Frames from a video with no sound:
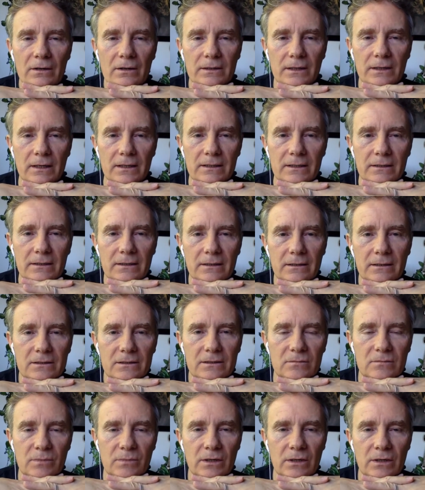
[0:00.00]
Do you got
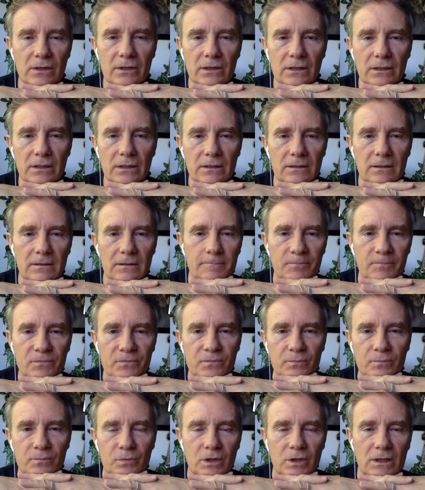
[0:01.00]
kids? You married?
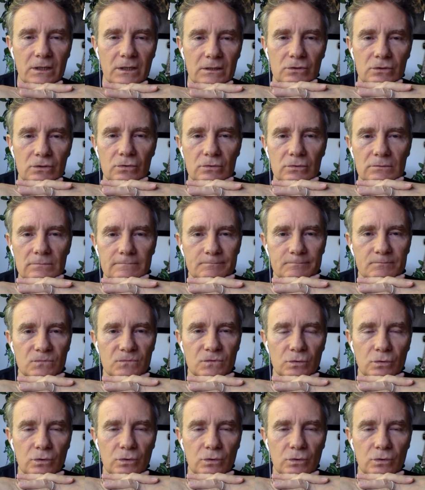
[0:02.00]
What do you do? Who